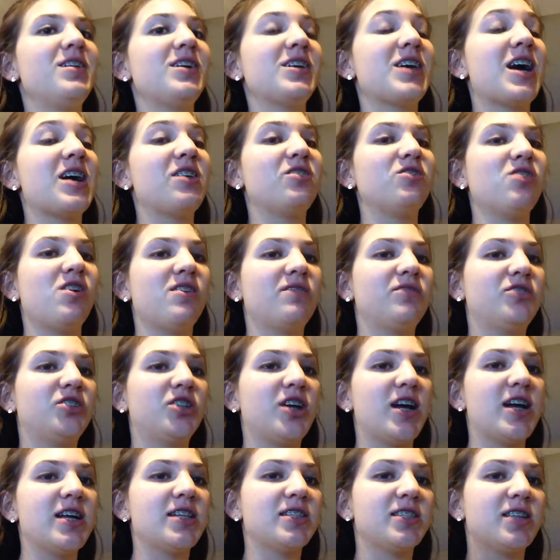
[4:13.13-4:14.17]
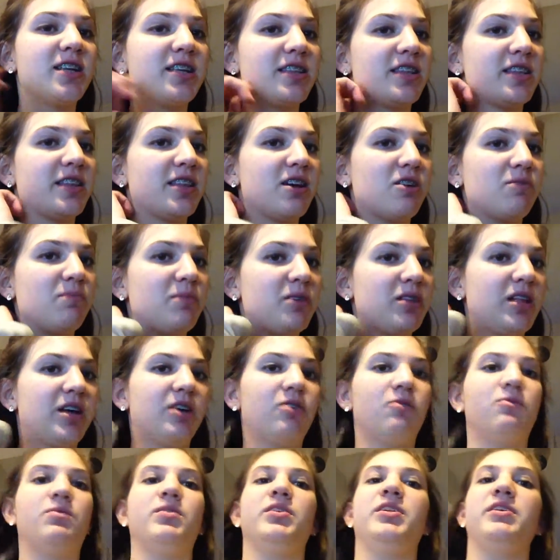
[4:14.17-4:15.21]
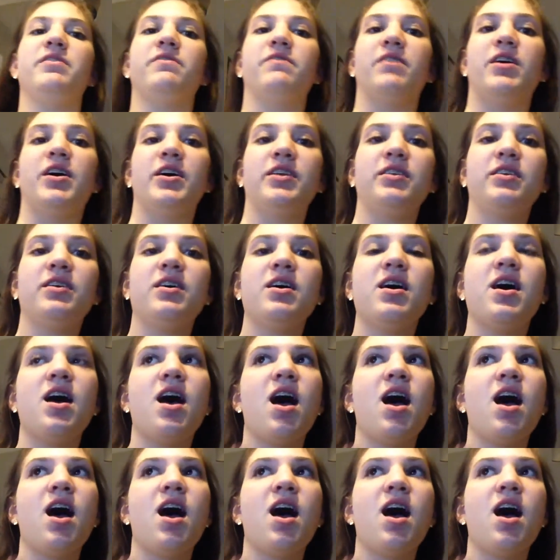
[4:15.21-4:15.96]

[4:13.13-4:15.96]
Like, I love trains and I think that would be like really fun.